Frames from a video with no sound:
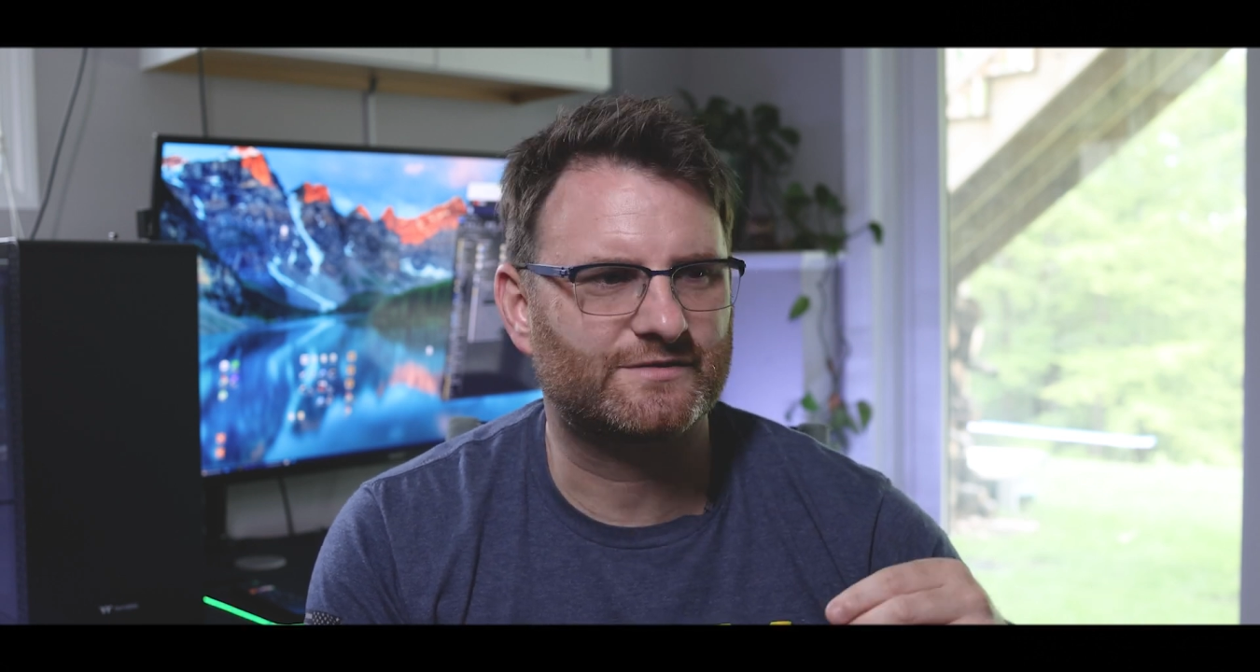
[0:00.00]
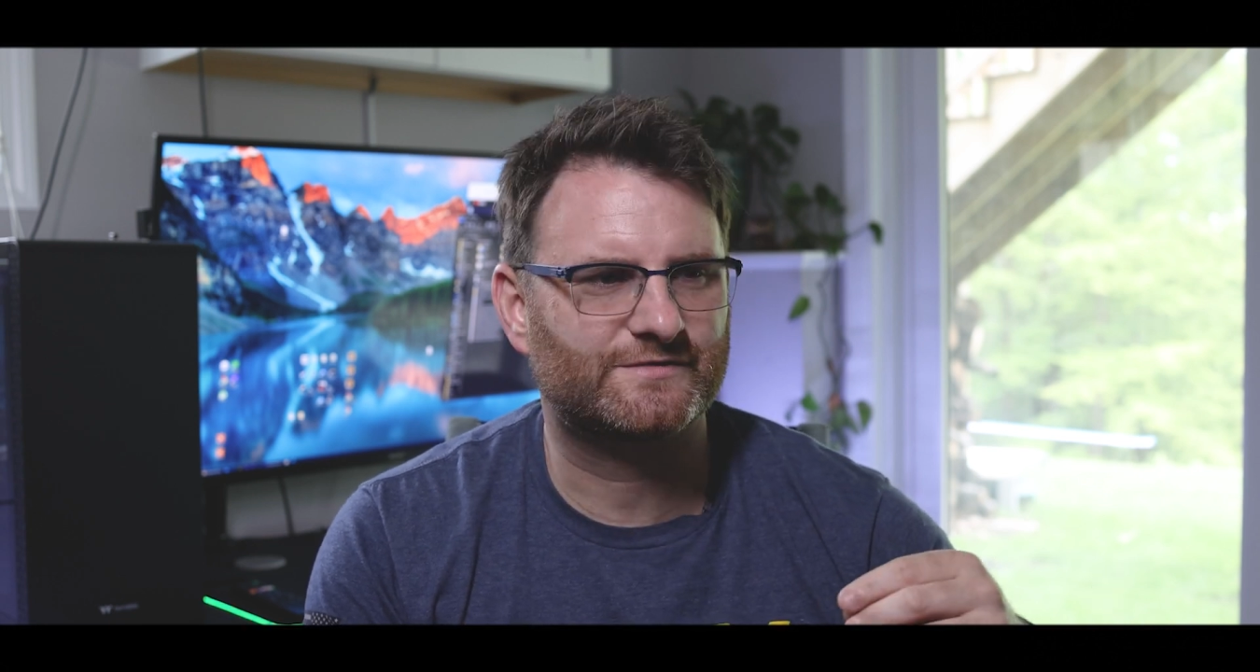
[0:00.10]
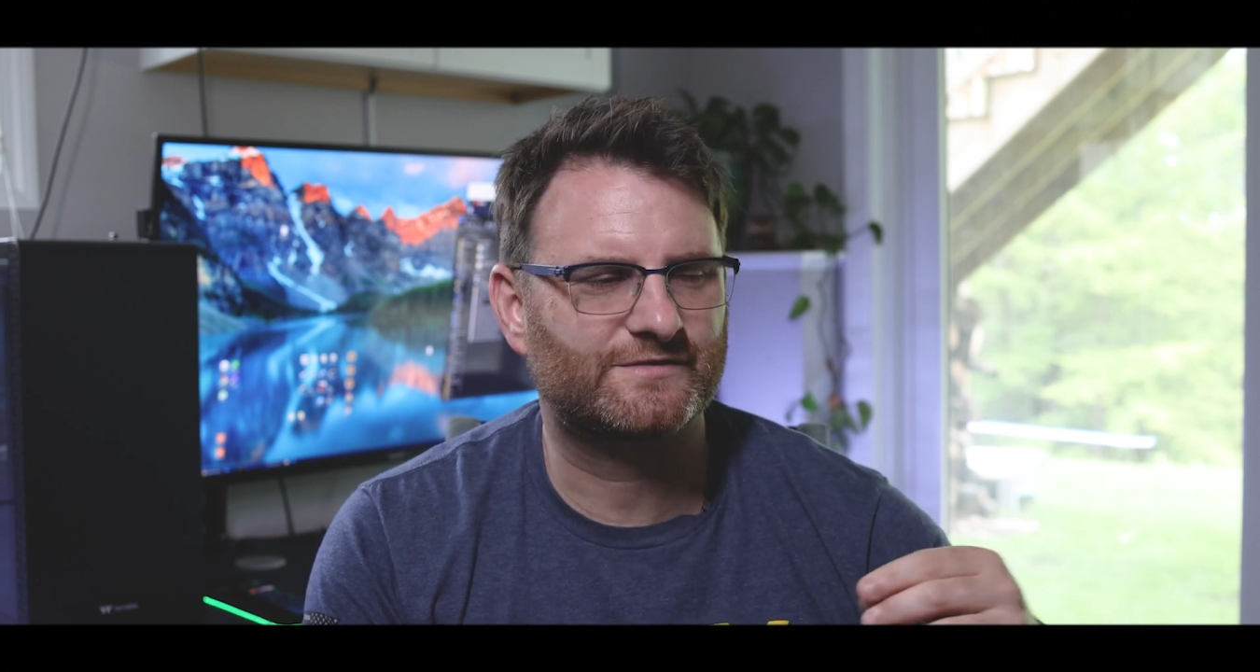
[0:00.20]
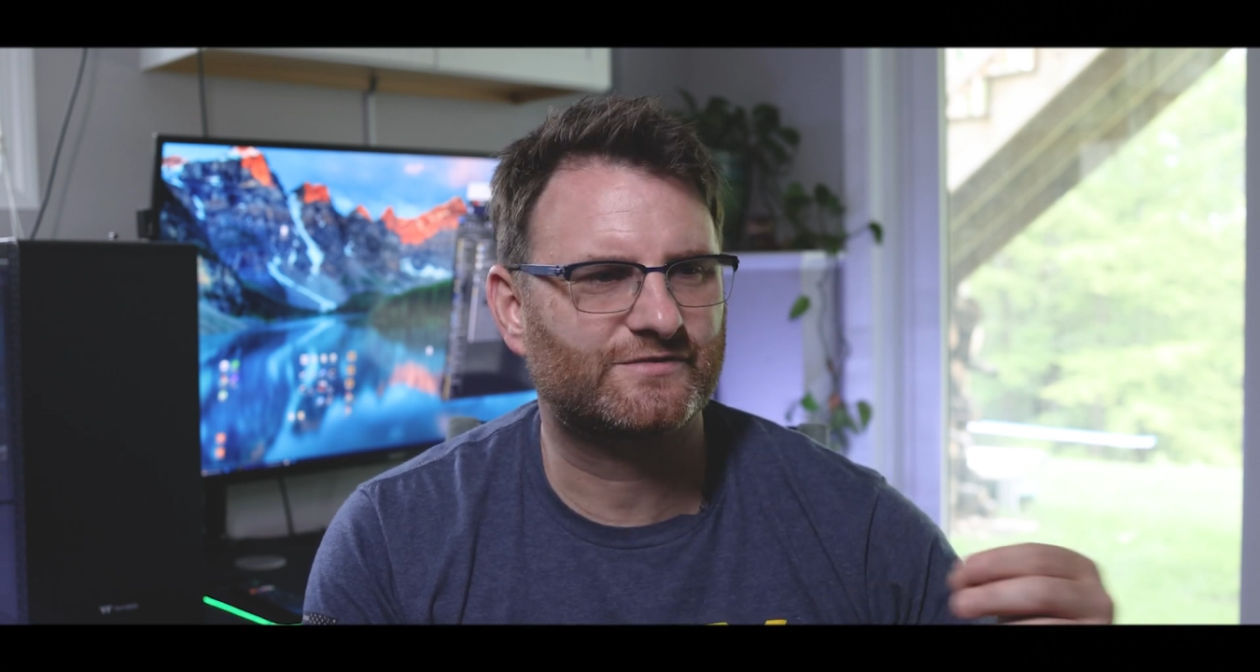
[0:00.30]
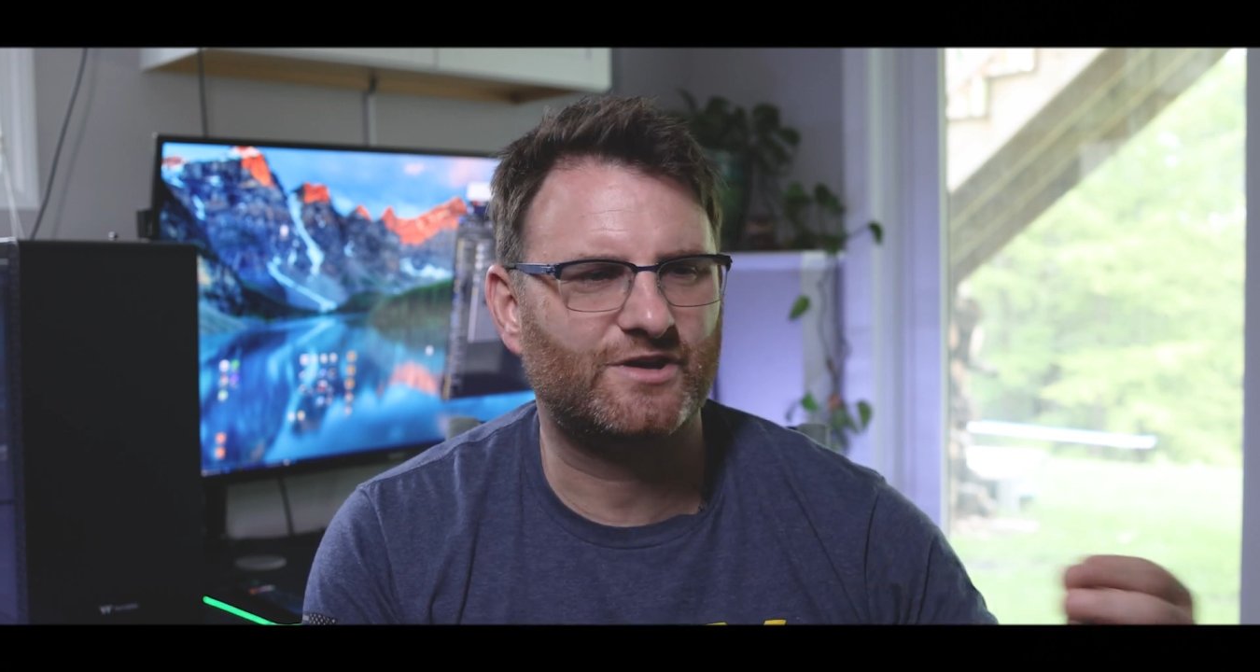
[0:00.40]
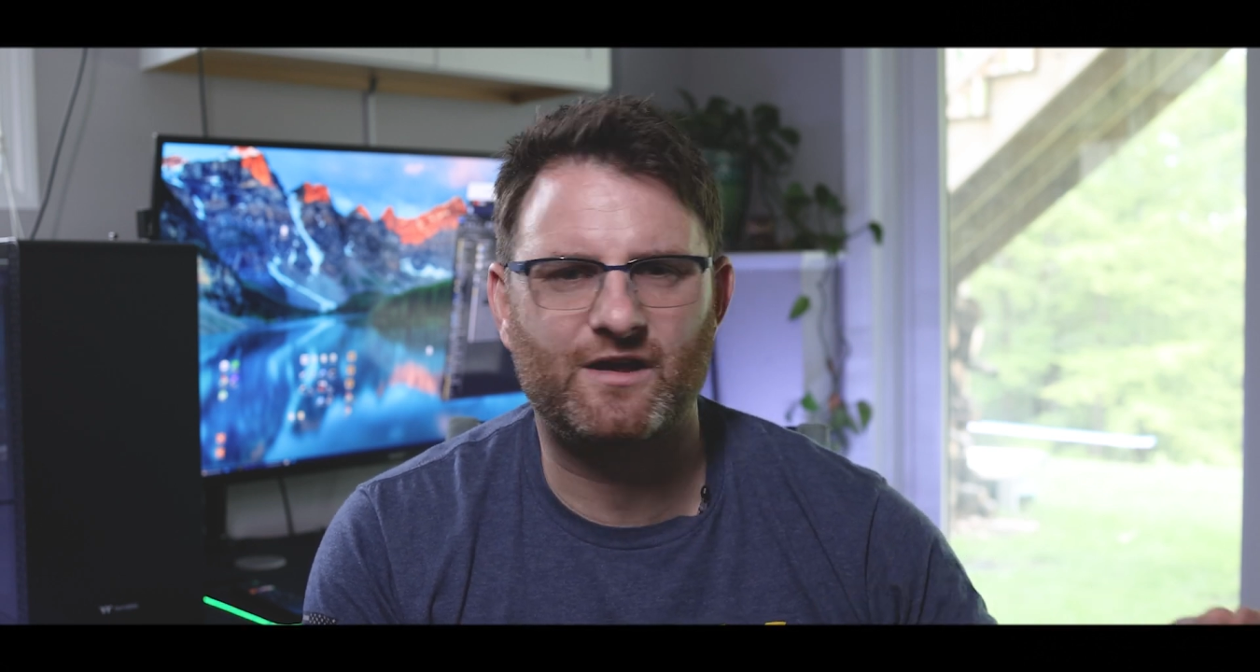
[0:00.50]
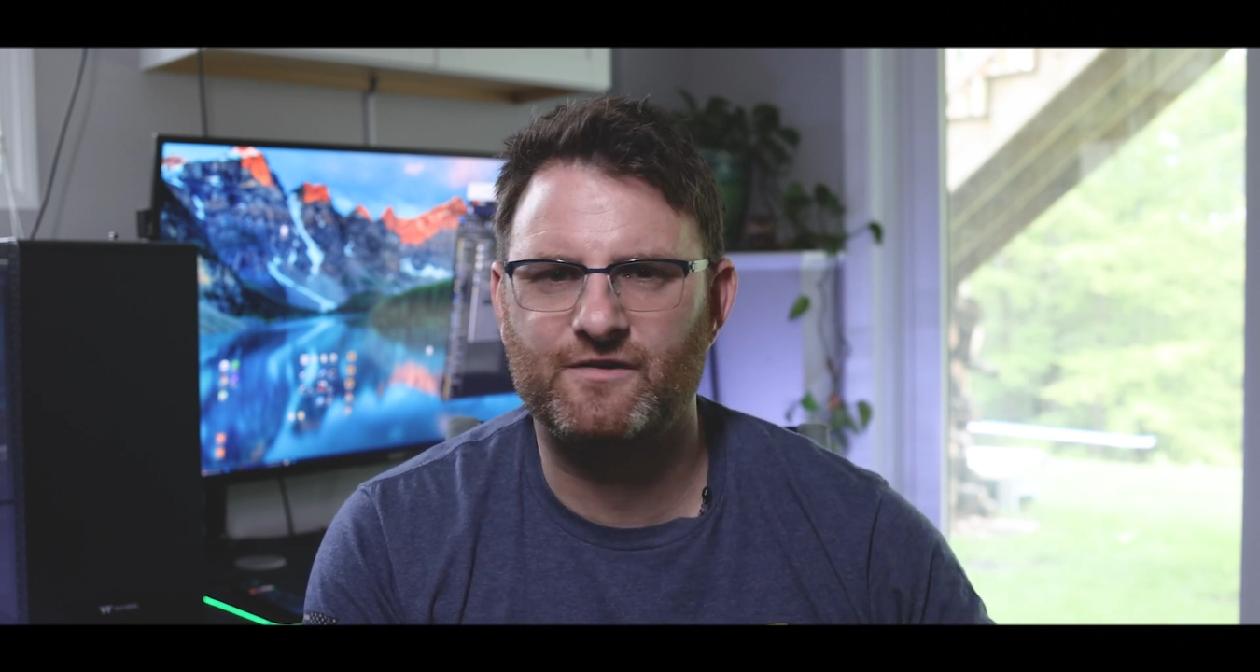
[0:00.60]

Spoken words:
saw